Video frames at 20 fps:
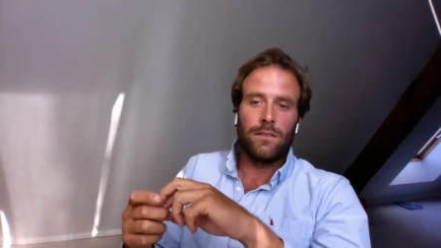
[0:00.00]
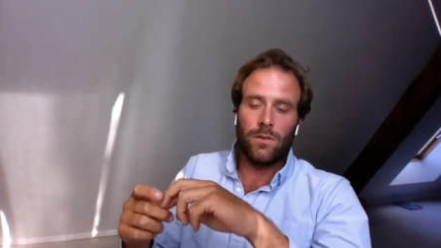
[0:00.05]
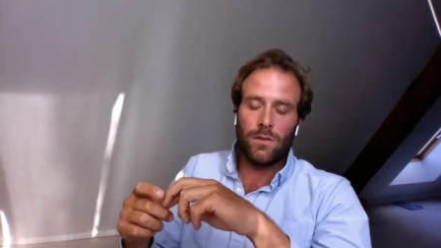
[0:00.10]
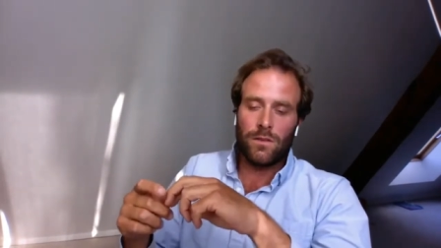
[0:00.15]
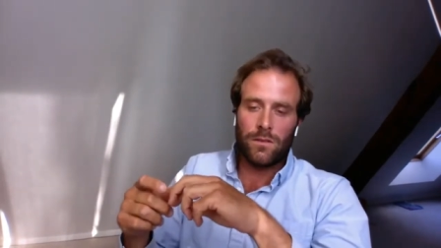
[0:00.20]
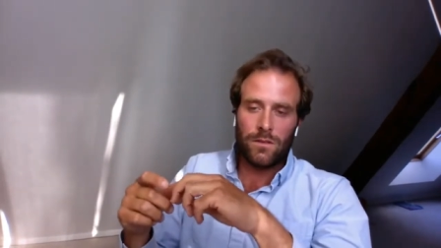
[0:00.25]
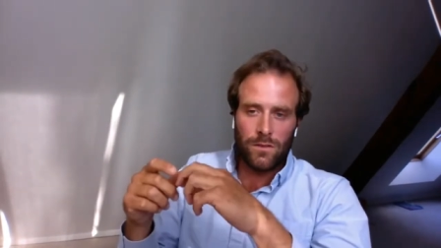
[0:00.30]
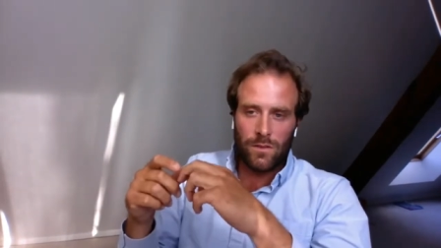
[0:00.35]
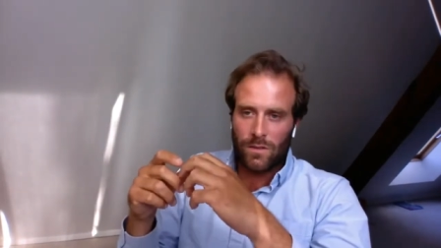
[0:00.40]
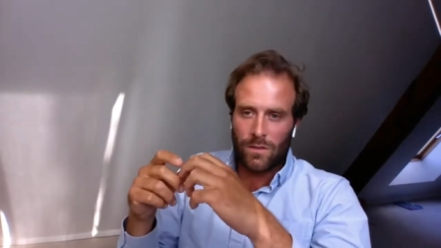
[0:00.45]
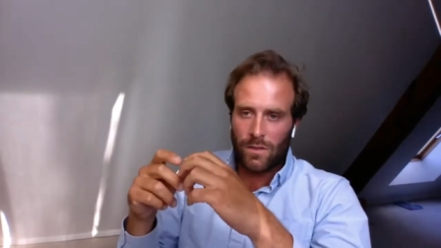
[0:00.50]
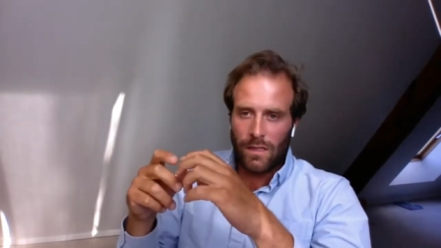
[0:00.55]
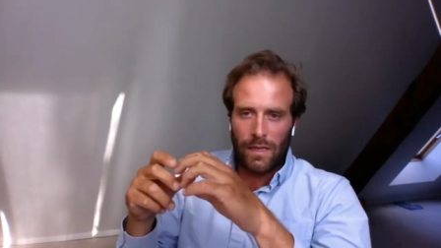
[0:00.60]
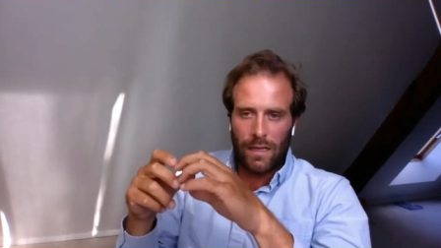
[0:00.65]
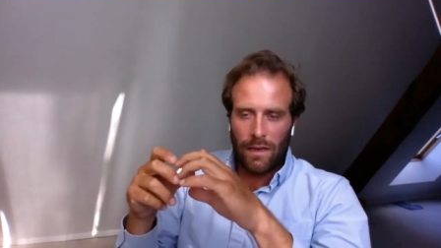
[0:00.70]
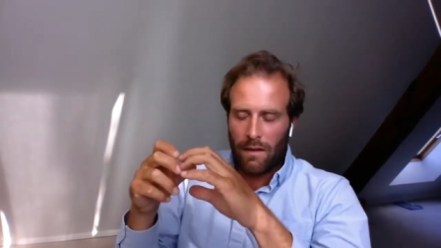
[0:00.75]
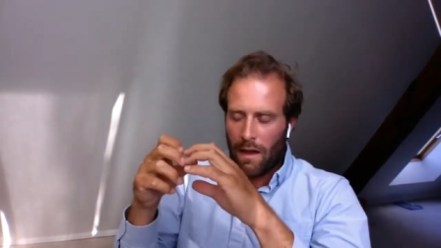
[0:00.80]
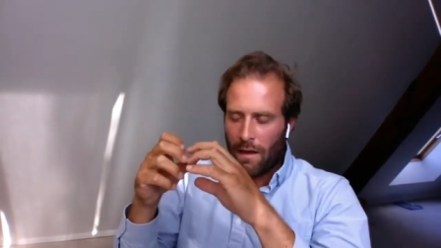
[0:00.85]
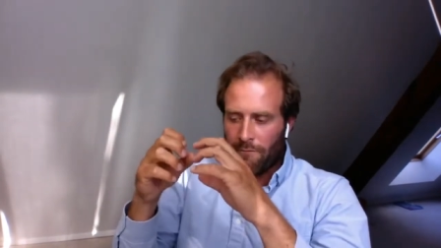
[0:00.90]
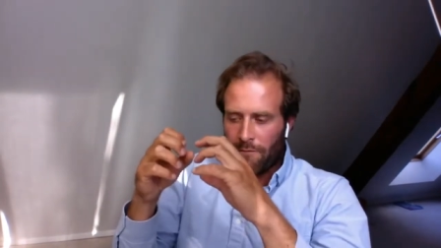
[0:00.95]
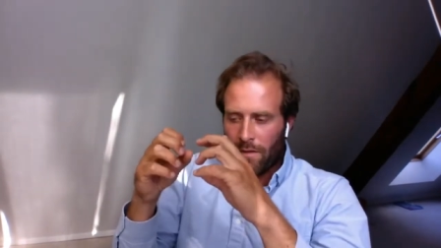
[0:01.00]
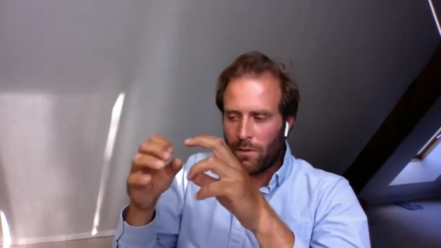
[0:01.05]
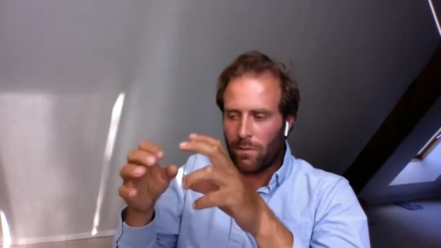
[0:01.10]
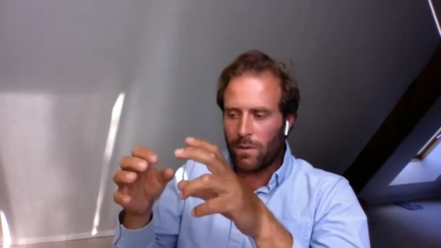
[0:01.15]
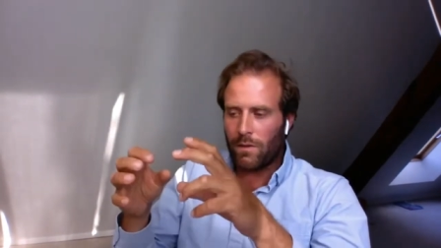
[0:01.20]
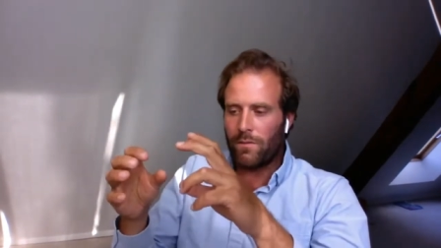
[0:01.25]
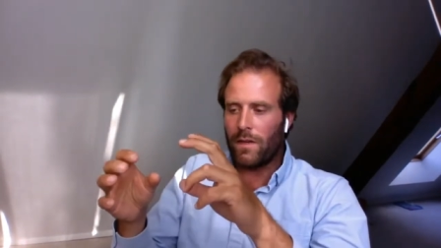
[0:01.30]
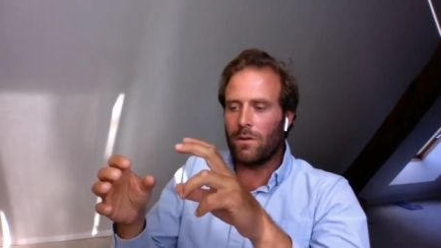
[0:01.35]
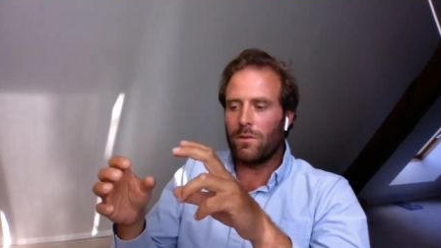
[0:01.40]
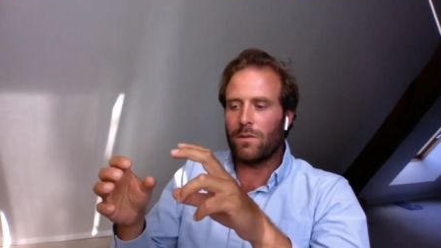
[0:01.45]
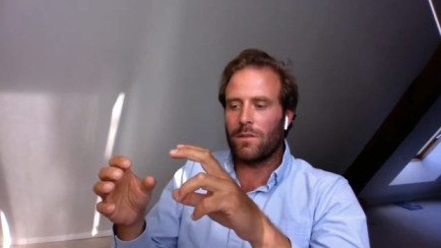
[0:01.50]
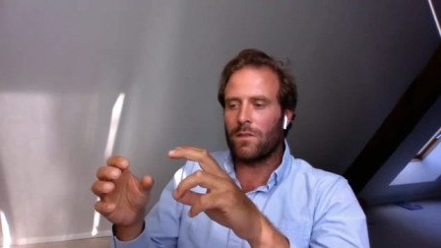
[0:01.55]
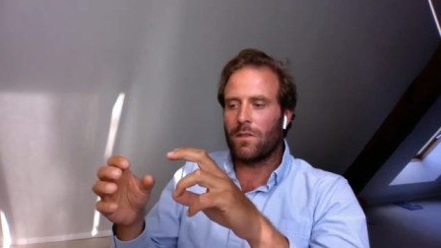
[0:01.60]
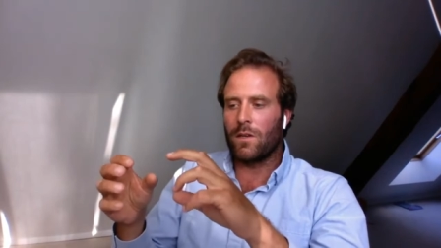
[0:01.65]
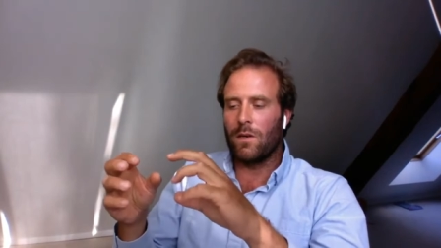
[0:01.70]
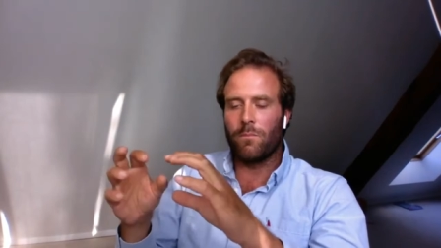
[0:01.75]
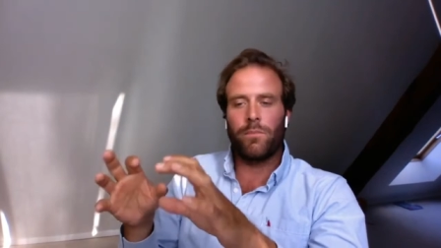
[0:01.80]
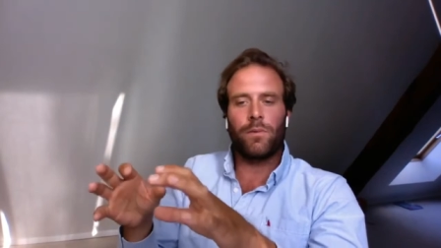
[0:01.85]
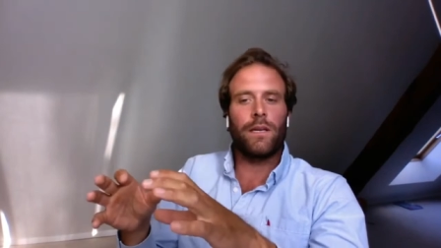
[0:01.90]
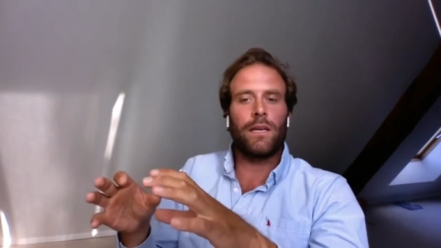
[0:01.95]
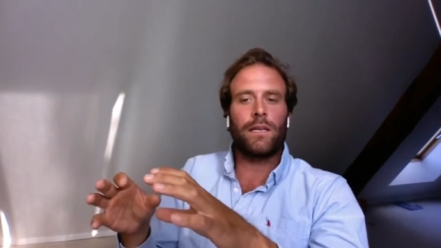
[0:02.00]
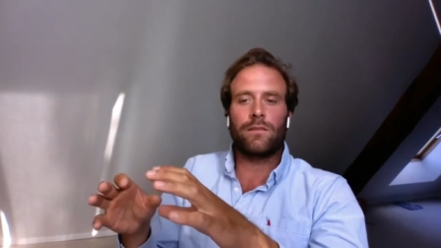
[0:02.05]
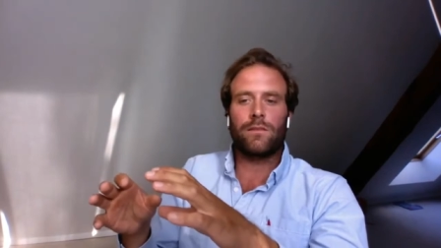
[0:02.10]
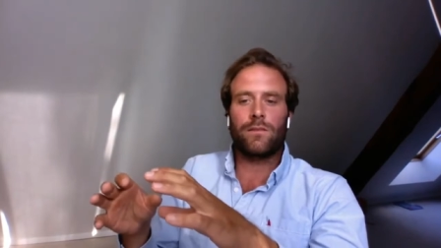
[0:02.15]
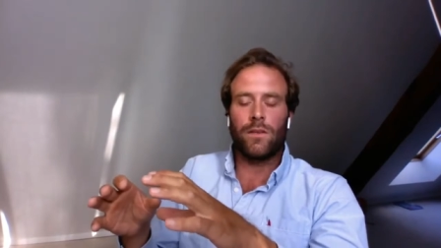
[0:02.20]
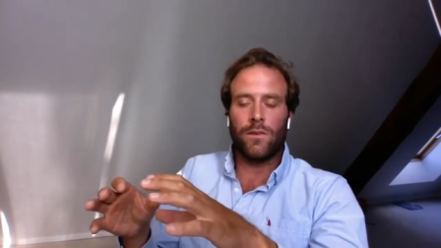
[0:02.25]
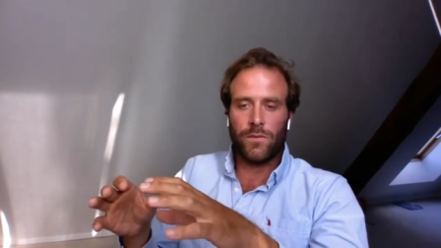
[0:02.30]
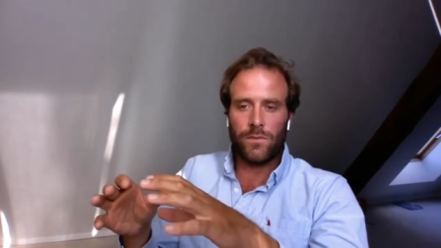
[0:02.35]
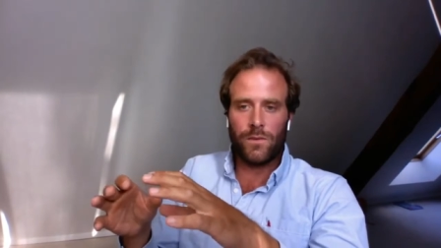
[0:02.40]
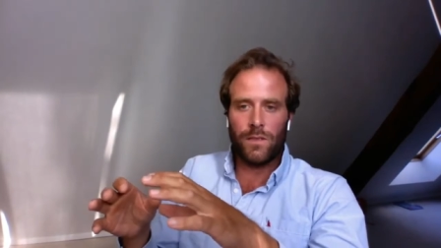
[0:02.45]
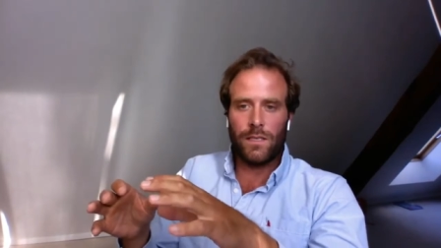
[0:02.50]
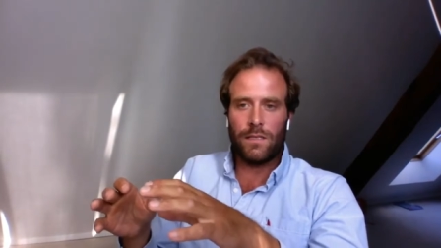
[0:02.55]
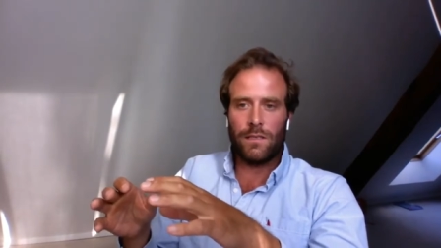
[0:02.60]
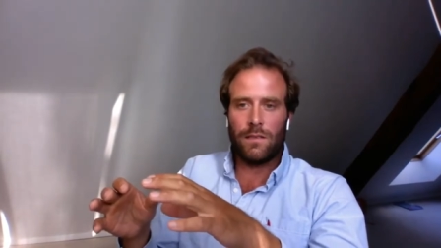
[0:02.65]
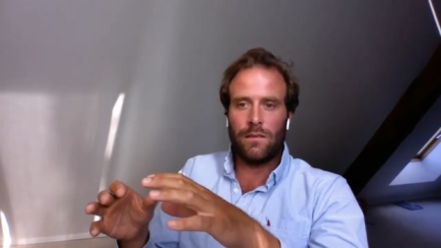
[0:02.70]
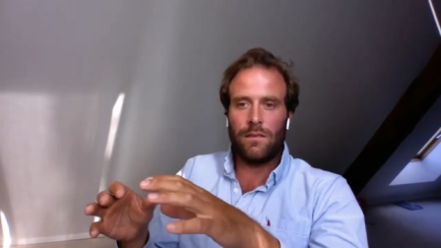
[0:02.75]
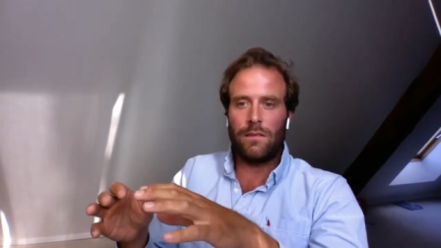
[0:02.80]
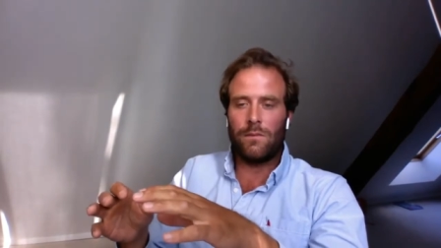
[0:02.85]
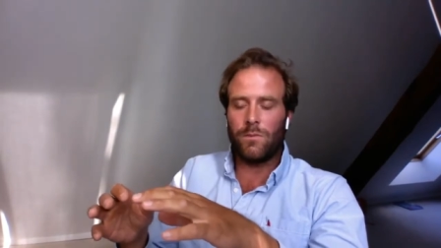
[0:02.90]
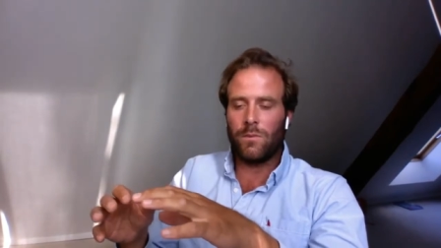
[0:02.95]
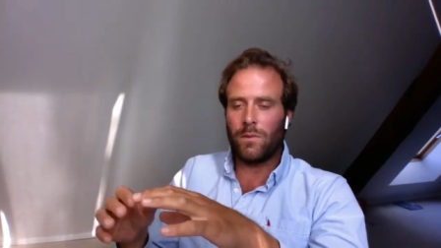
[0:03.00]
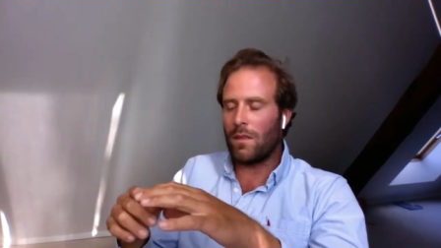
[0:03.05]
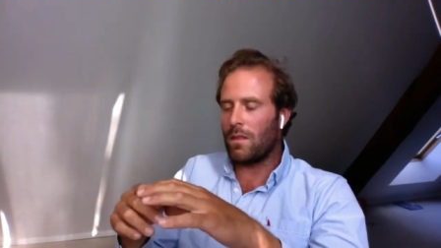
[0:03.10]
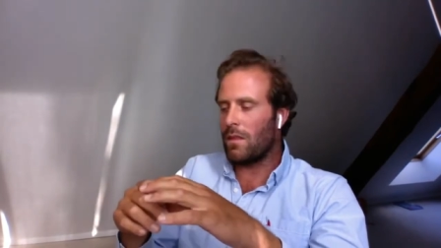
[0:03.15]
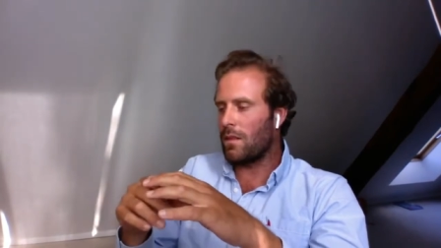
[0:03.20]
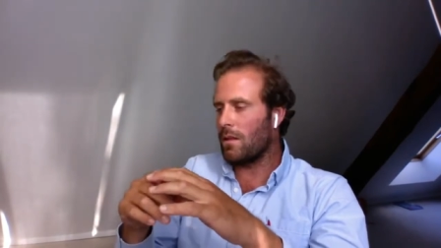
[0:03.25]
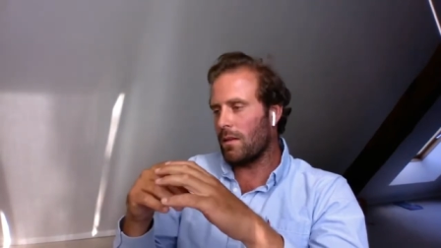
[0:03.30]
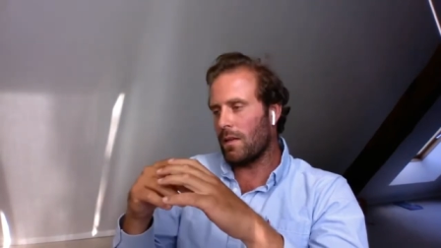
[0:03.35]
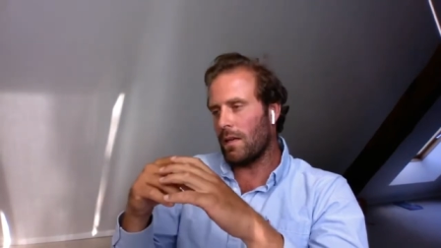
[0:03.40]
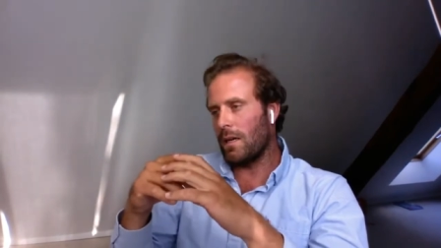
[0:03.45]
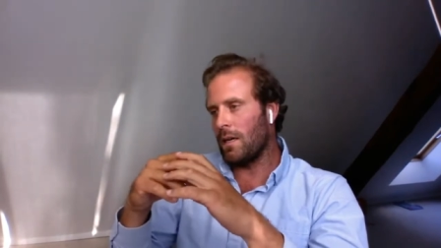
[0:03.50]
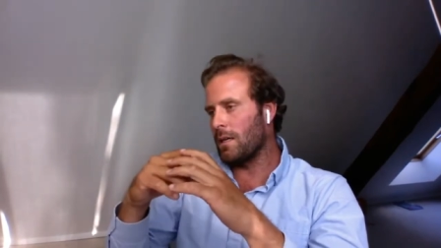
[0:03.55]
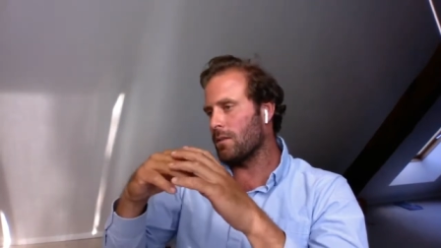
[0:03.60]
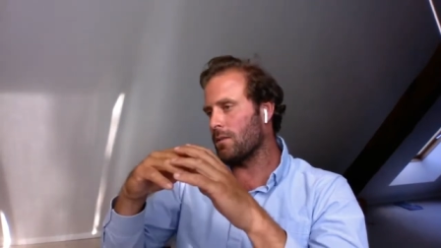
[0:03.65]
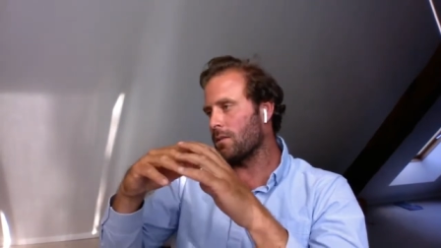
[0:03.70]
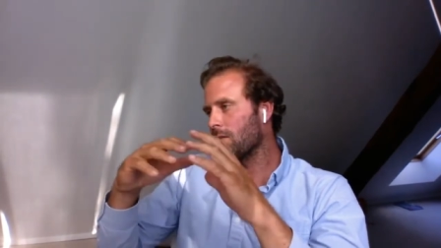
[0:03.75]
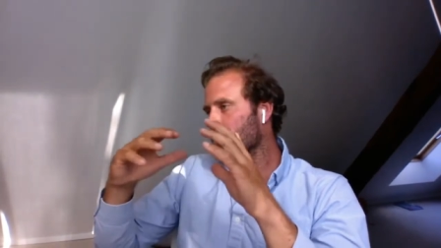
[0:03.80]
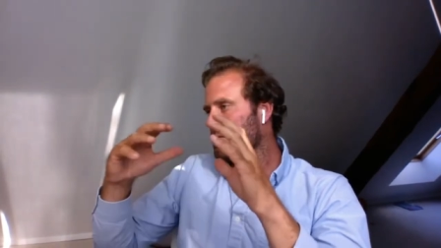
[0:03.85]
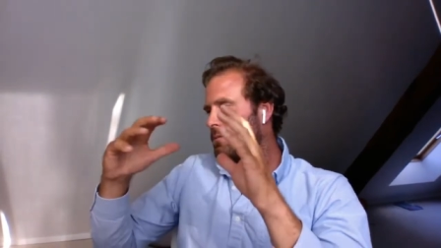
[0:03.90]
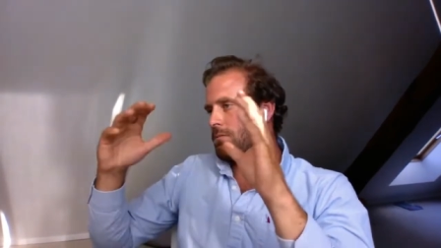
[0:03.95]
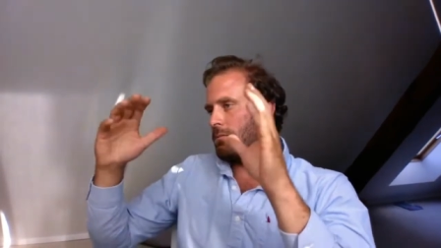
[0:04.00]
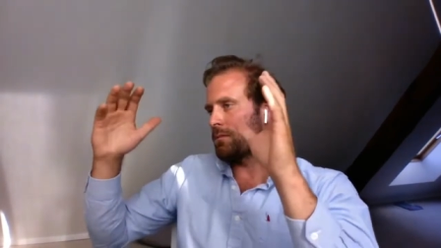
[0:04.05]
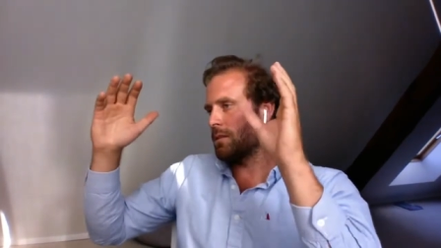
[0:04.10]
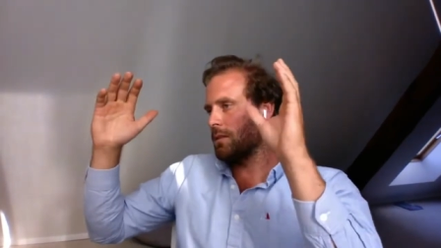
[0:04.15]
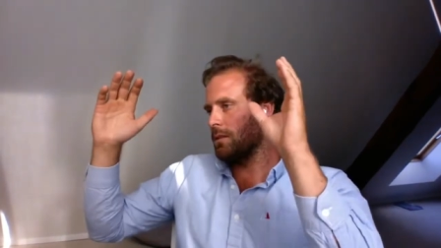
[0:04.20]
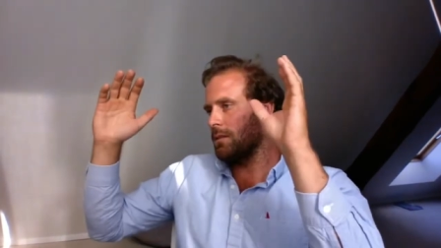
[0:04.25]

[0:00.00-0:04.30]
So it's a very, very complex software with, I don't know,